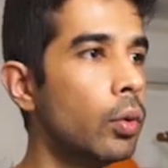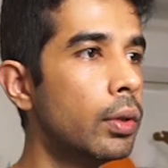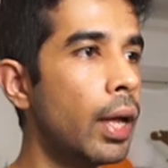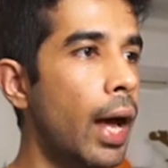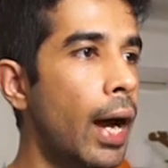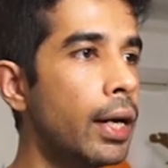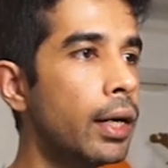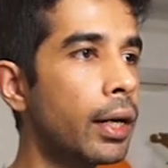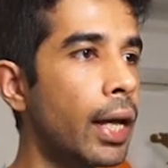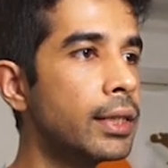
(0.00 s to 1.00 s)
the add
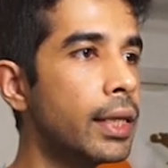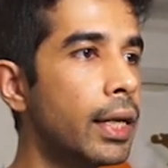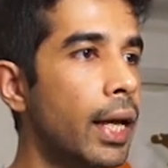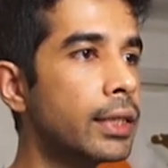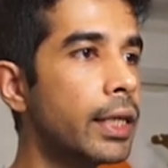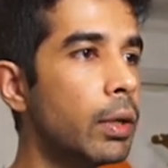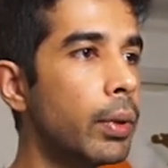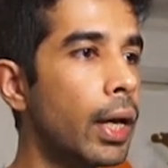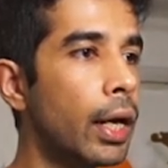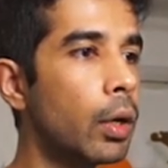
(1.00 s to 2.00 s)
transient HTTP
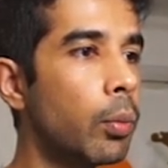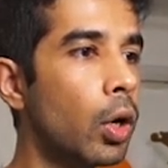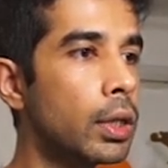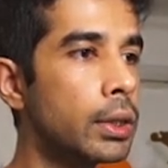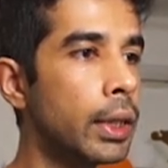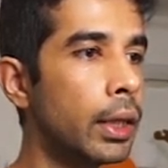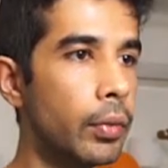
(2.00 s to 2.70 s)
error policy.